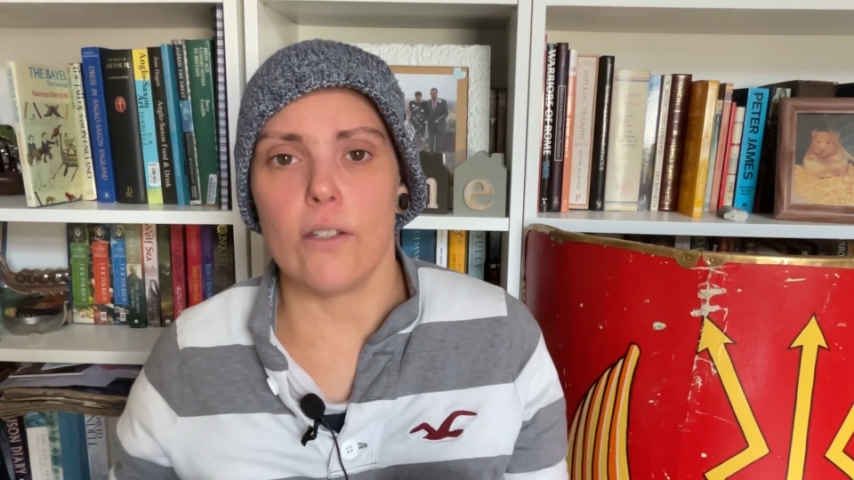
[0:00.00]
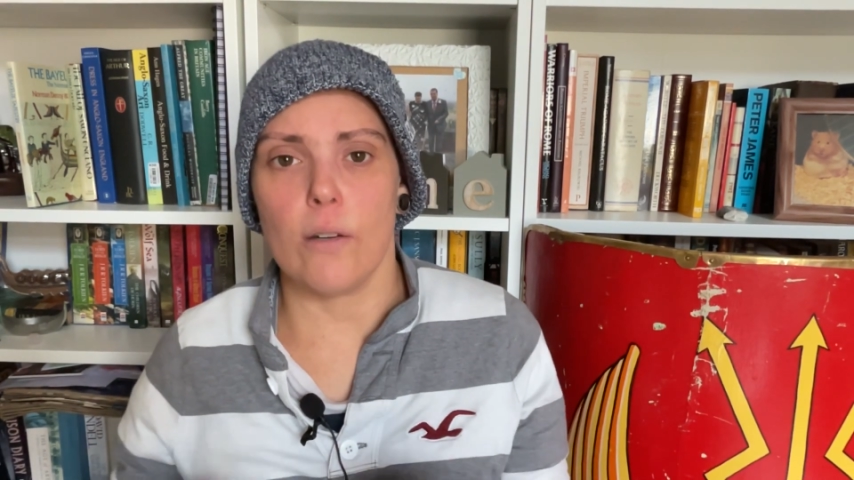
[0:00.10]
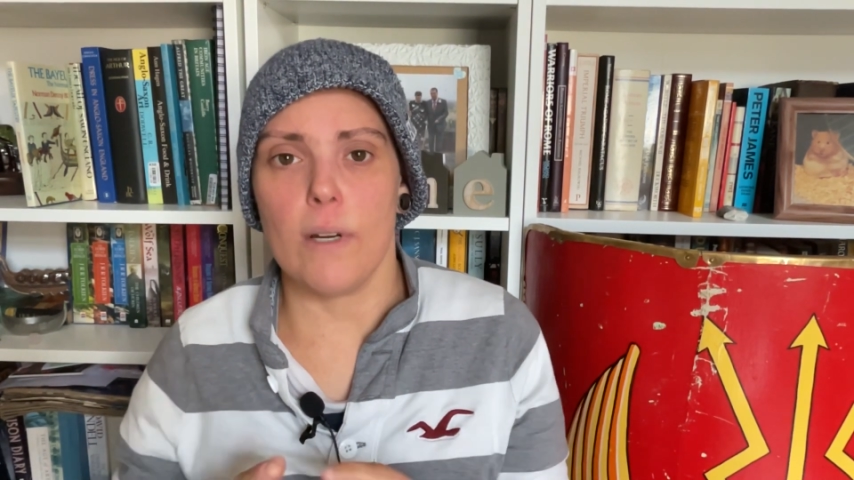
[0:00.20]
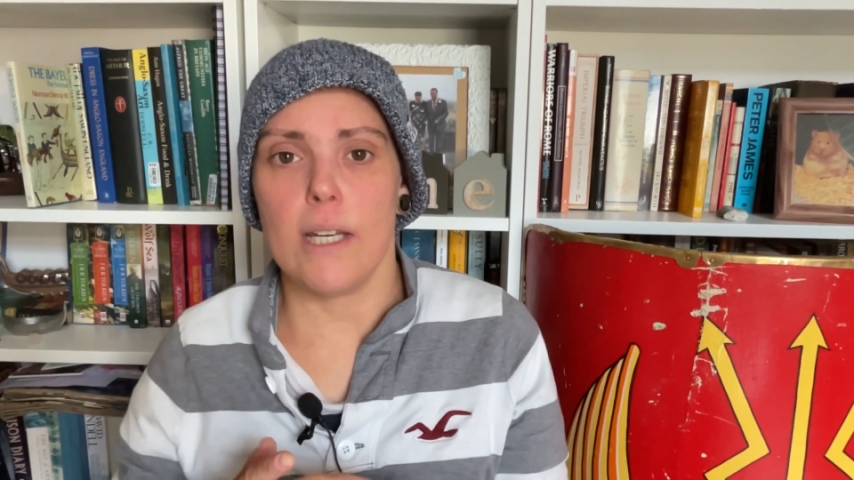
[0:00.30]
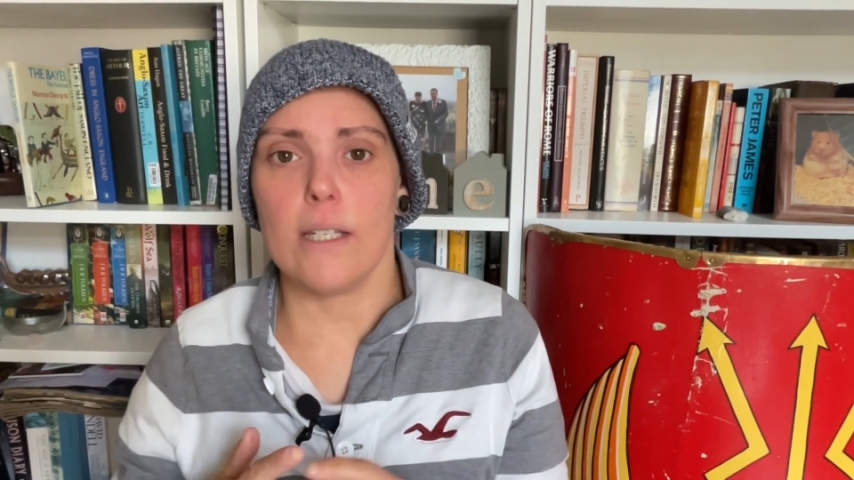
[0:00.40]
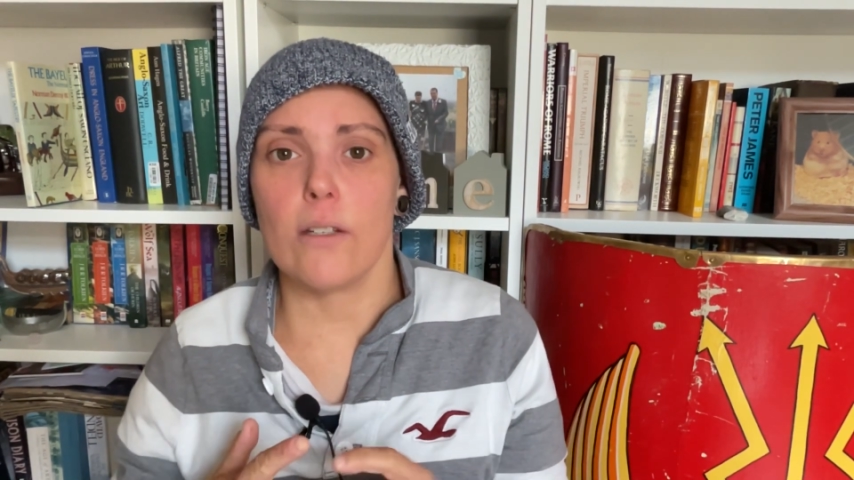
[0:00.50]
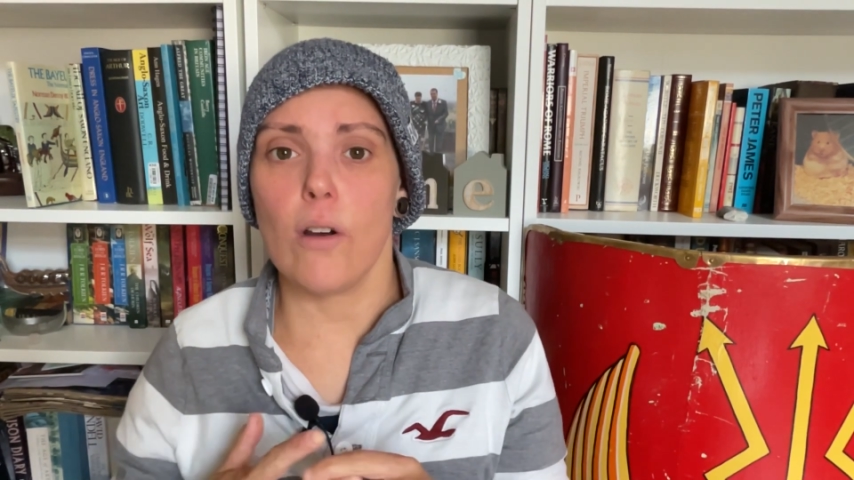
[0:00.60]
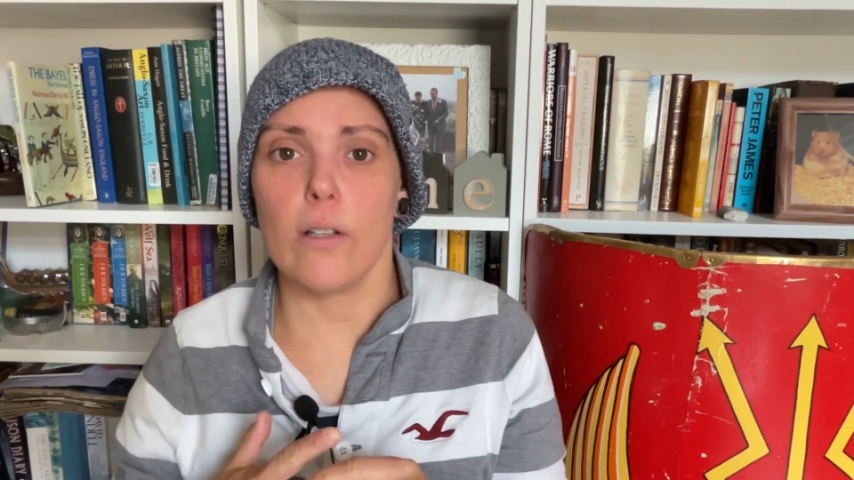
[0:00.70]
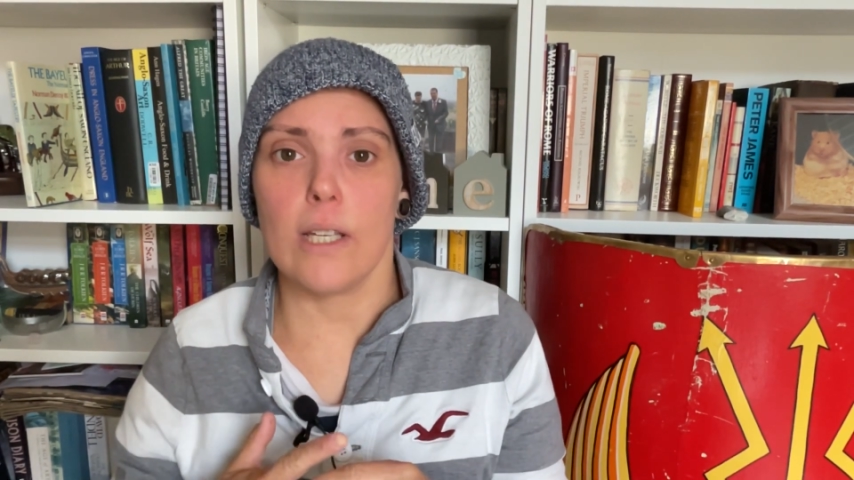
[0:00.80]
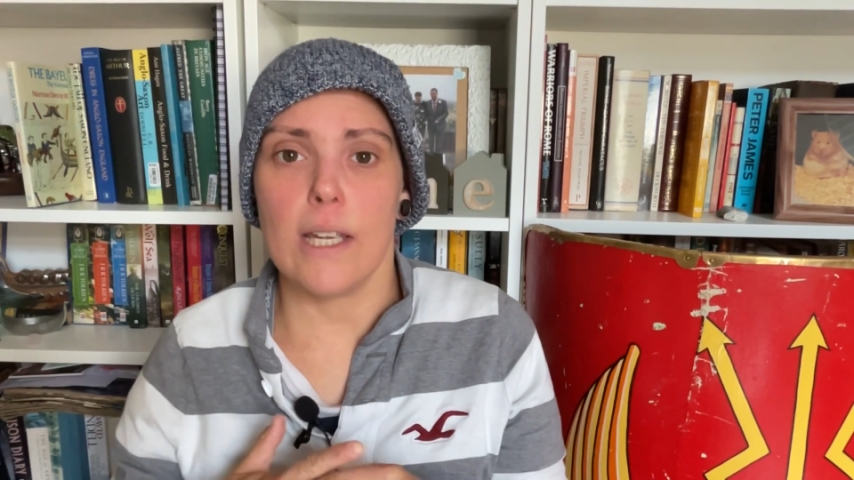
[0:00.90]
So he's
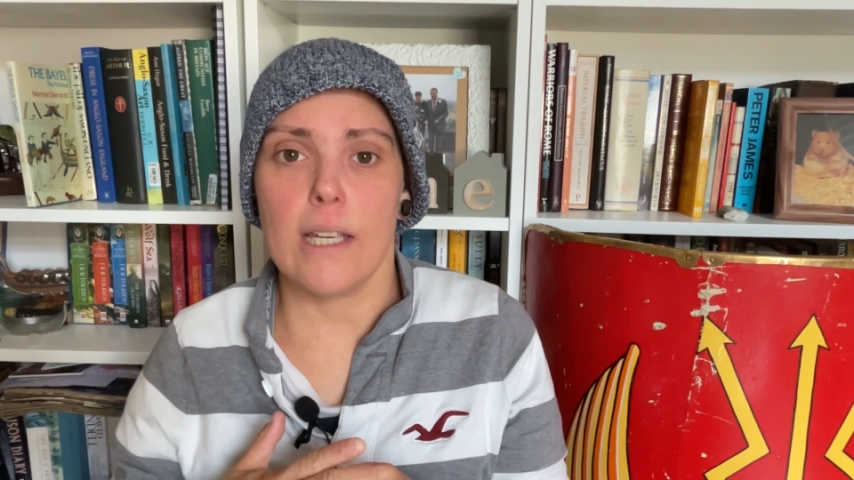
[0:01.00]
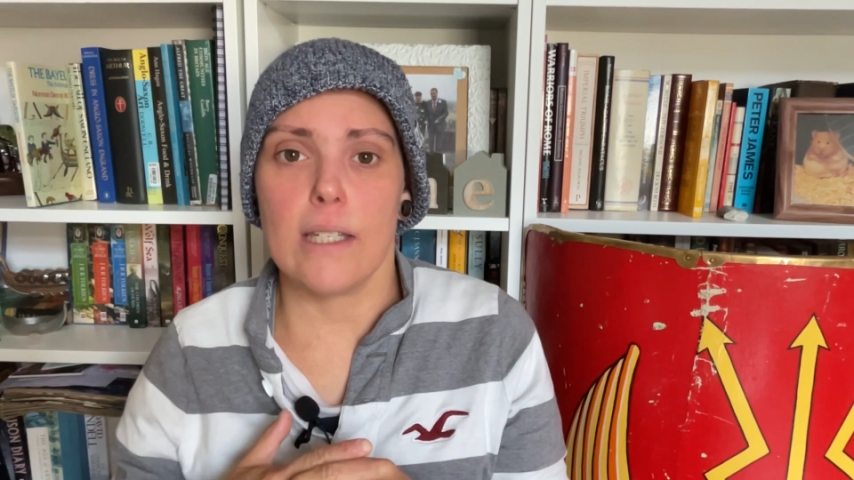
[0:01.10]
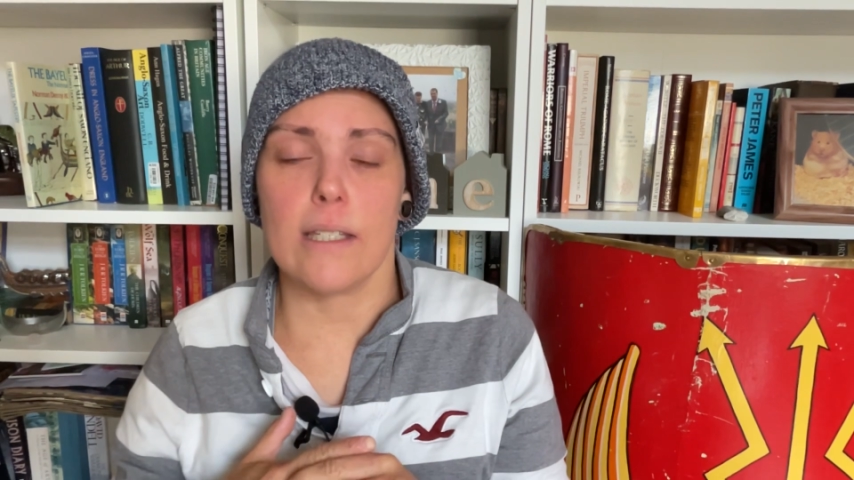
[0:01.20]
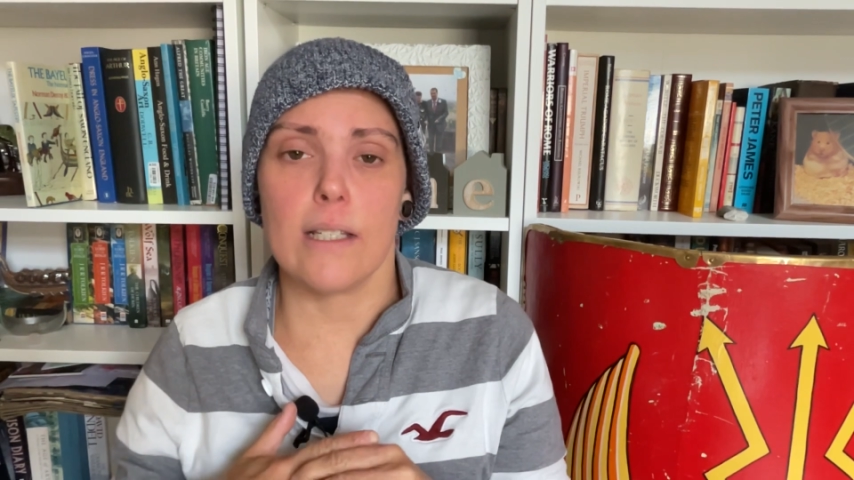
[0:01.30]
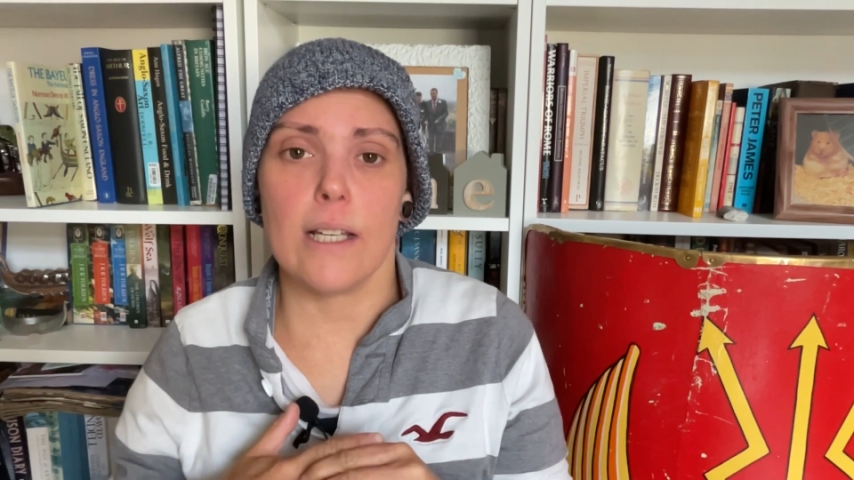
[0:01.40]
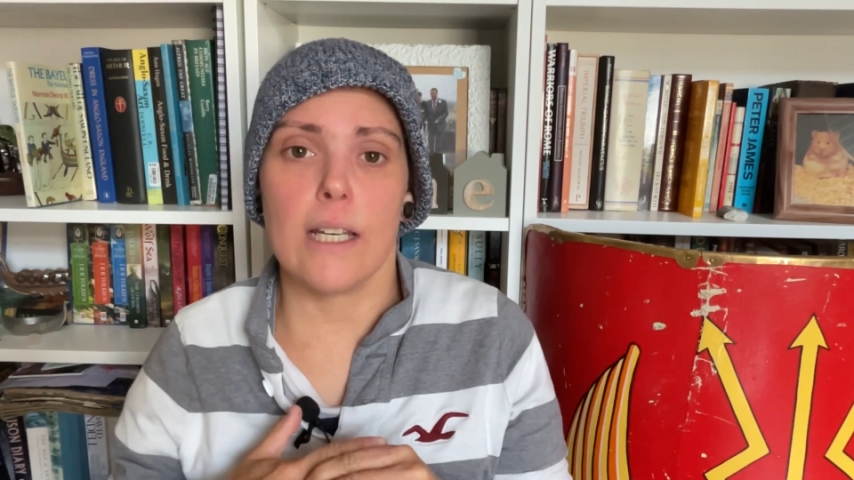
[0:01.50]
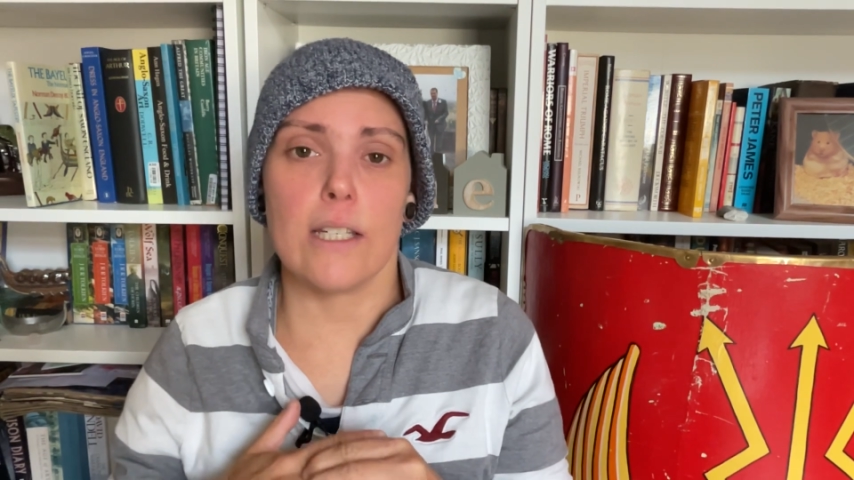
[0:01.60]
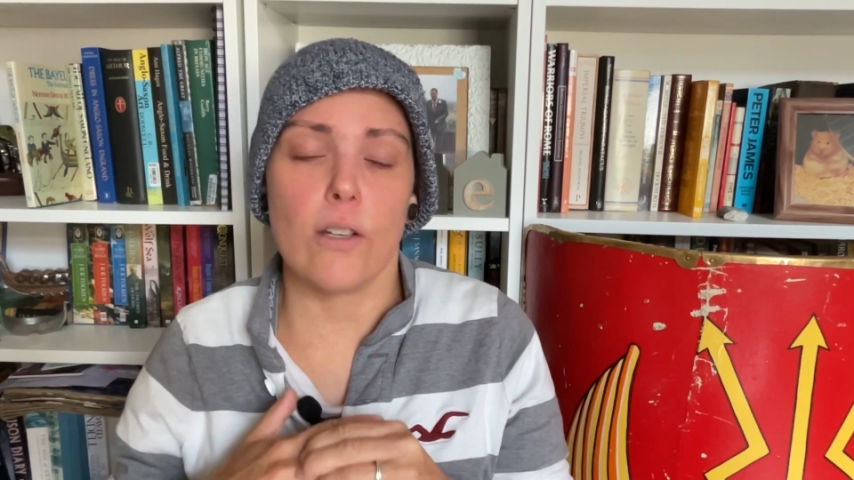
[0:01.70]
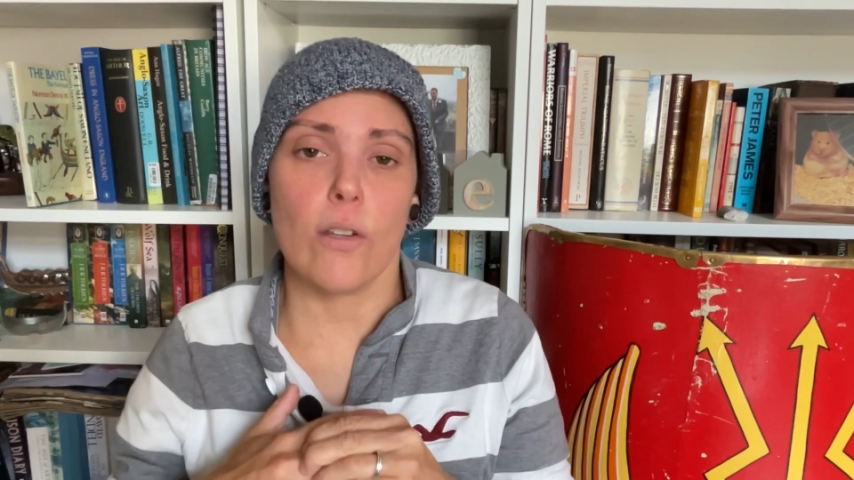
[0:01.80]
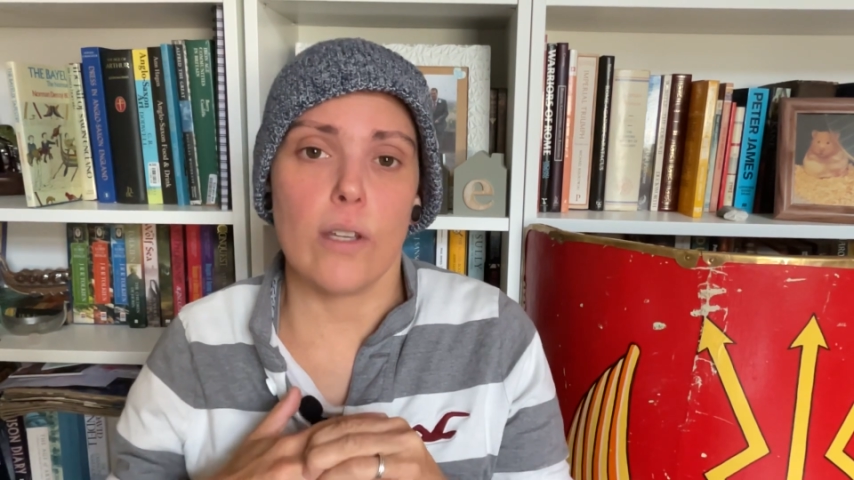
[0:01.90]
got his sling, he's got